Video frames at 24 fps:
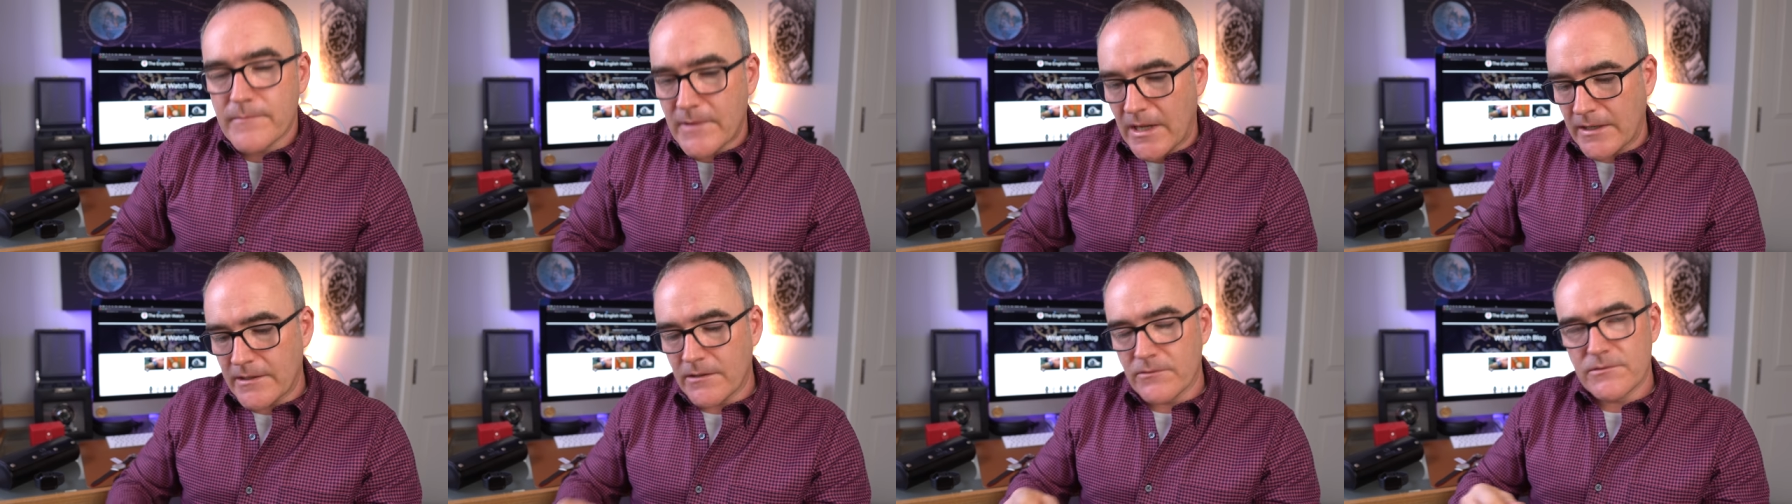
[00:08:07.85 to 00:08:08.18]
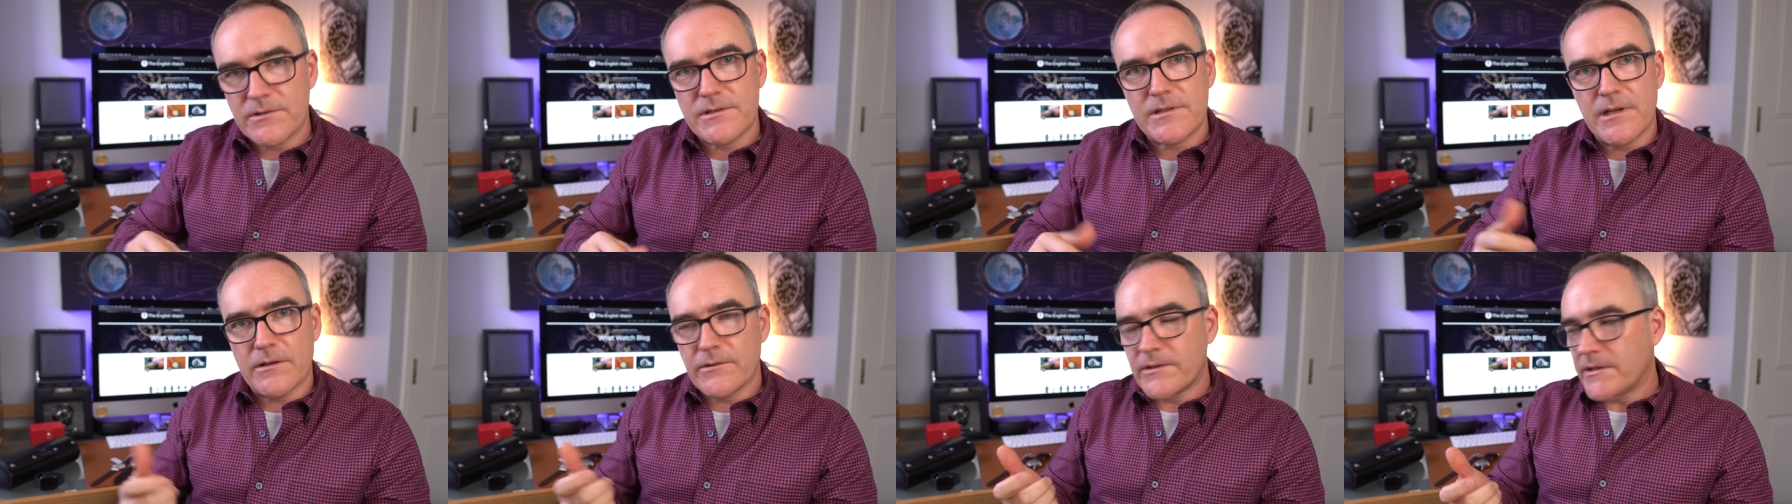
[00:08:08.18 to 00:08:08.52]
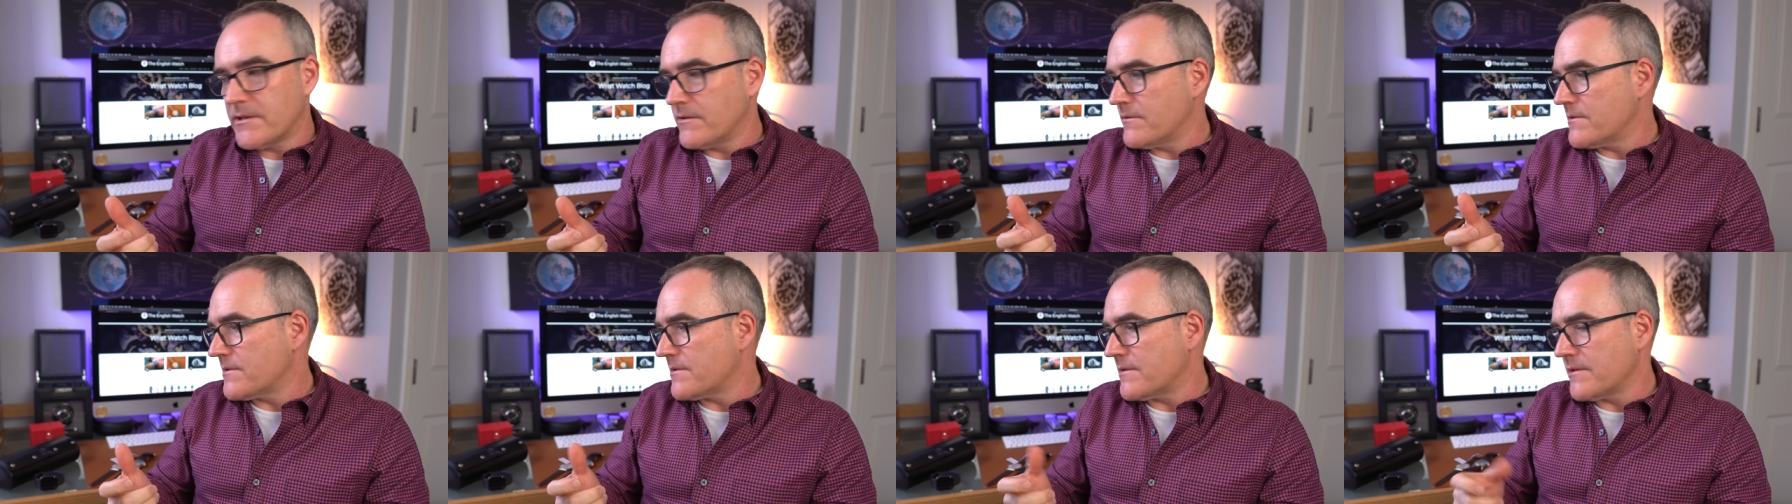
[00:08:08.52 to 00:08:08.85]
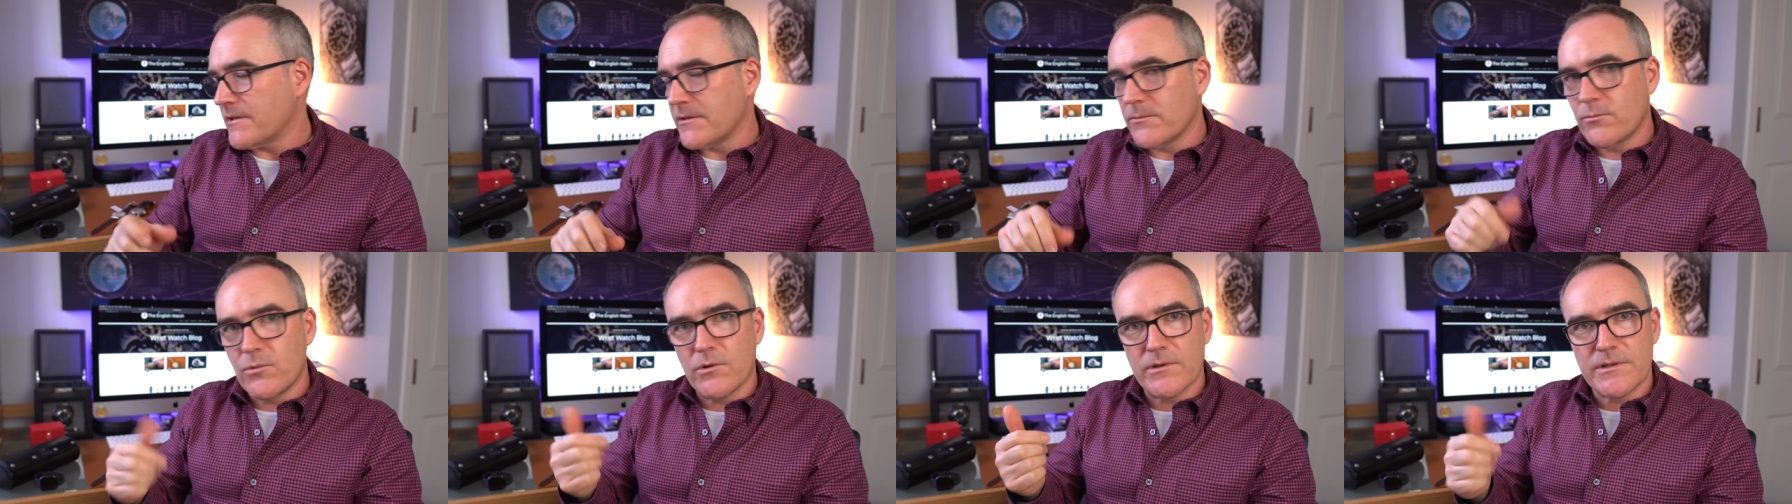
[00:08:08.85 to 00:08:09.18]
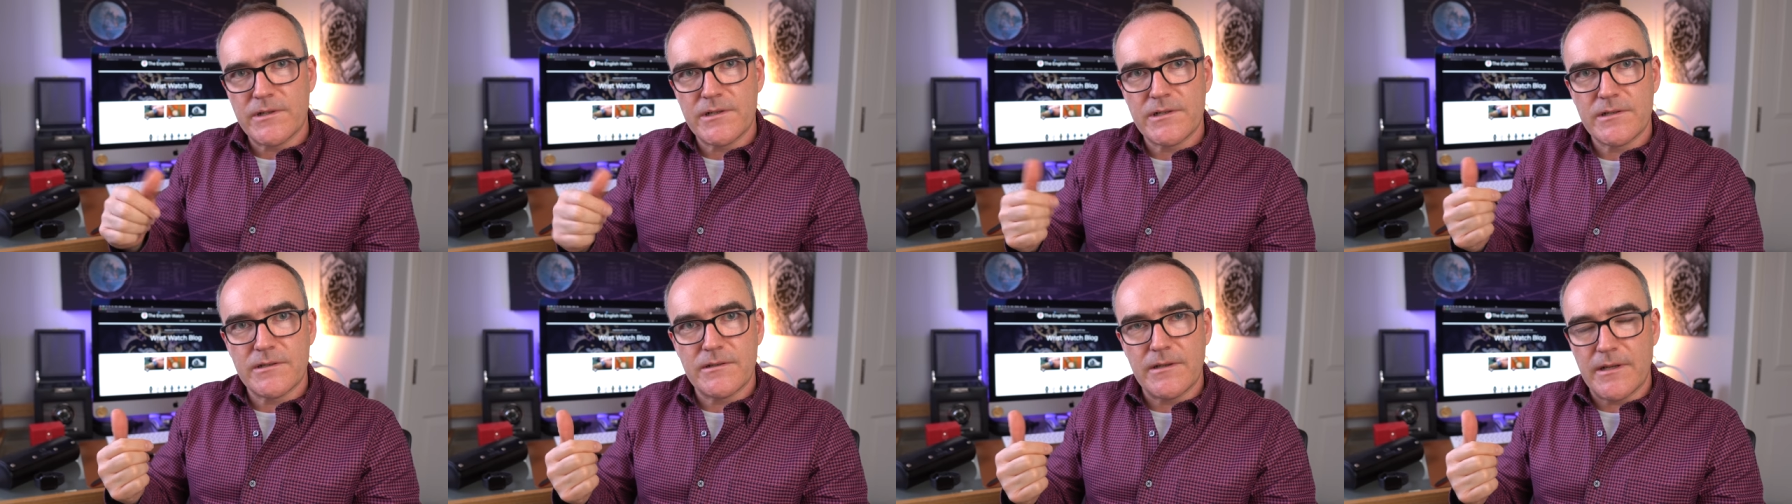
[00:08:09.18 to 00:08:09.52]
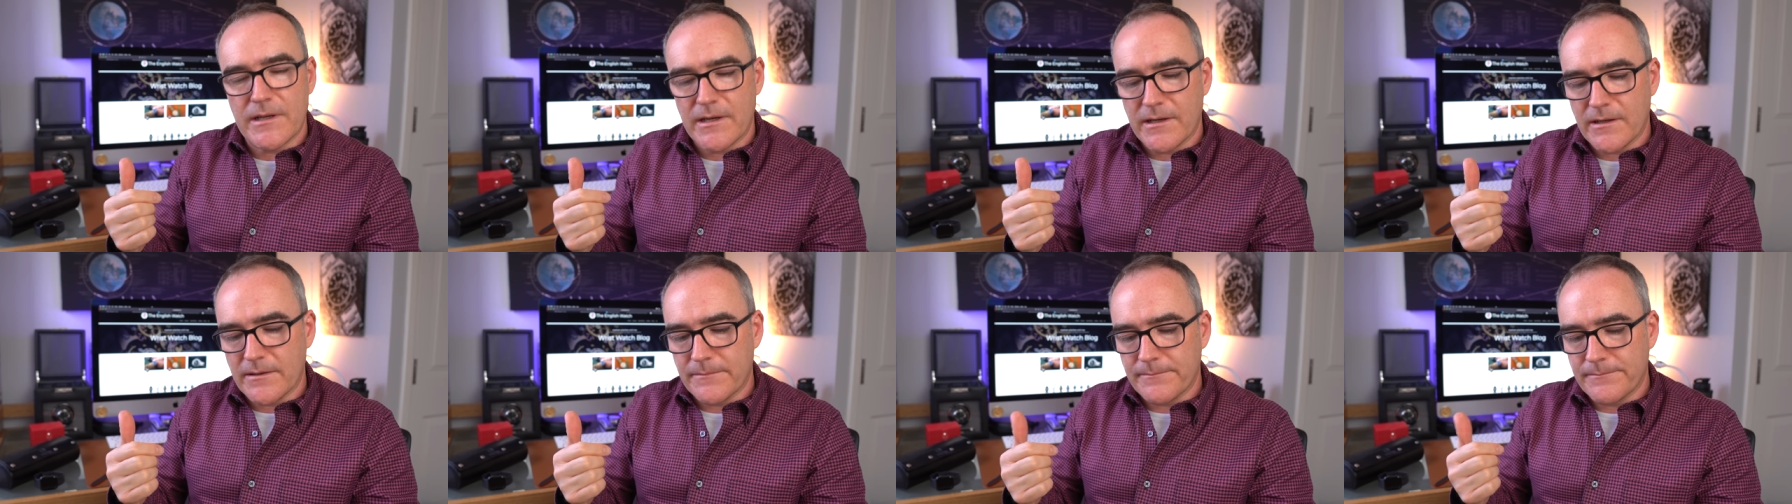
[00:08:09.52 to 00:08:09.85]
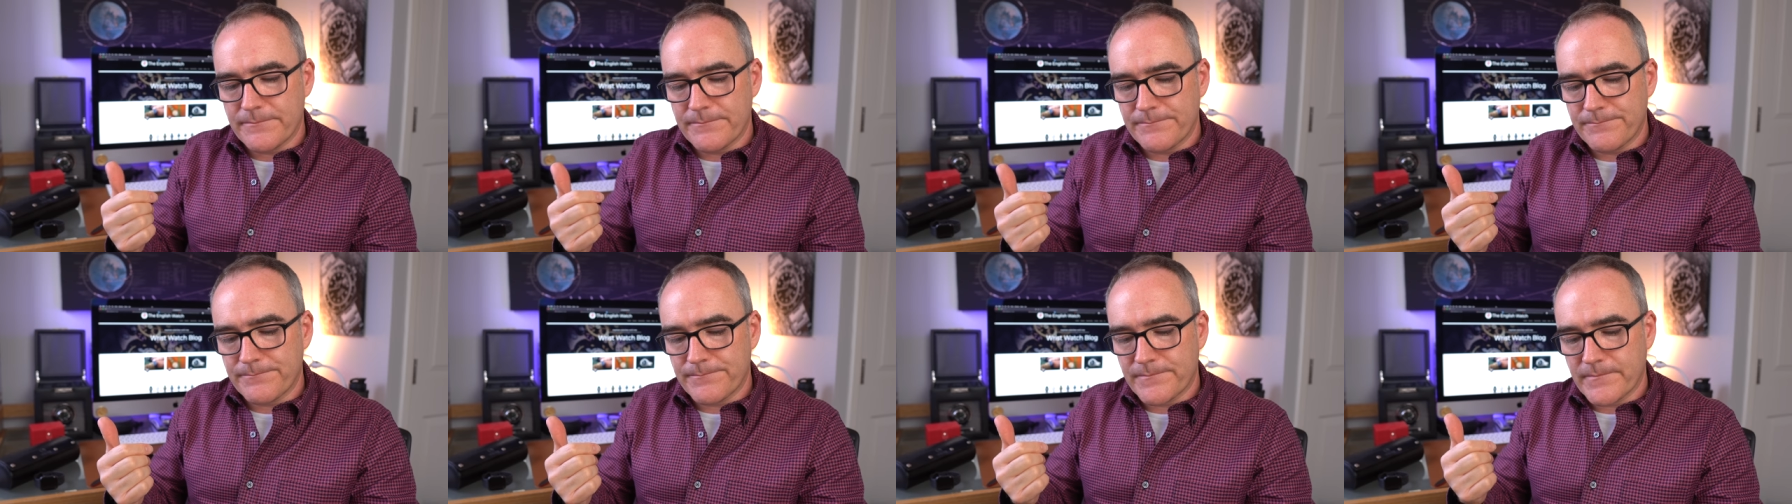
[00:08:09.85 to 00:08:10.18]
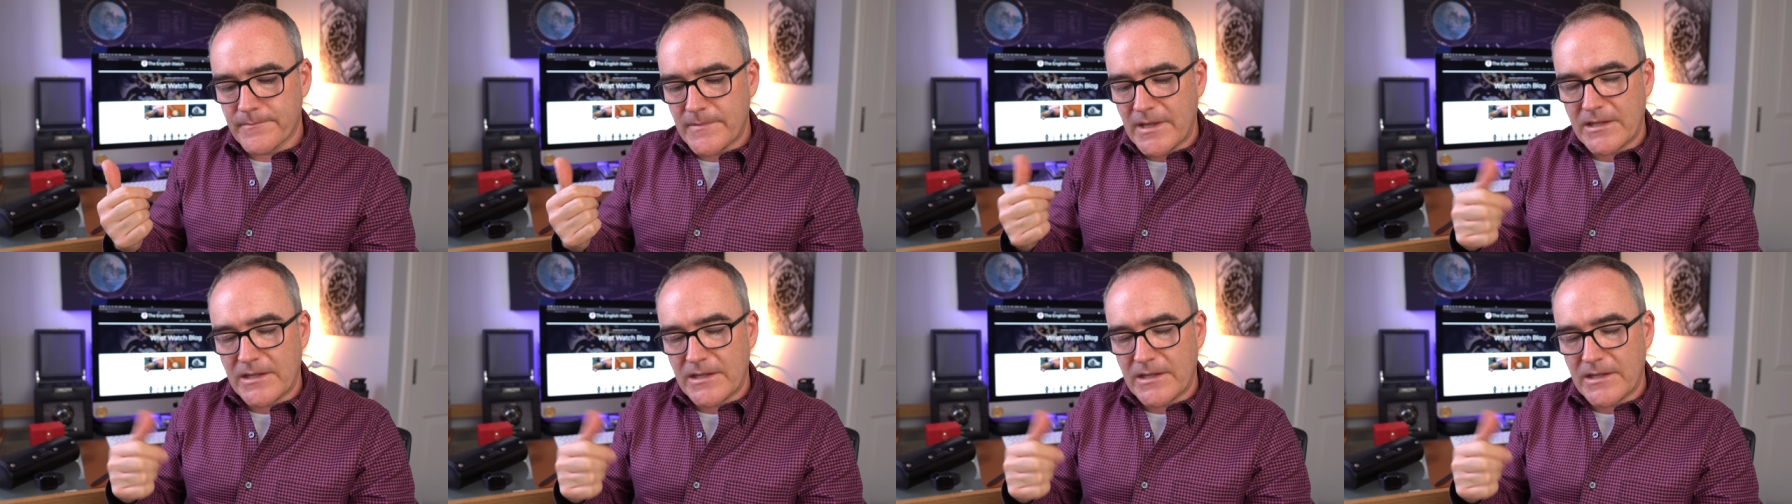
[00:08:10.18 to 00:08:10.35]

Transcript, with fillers: and I'll, I'll use the watch um,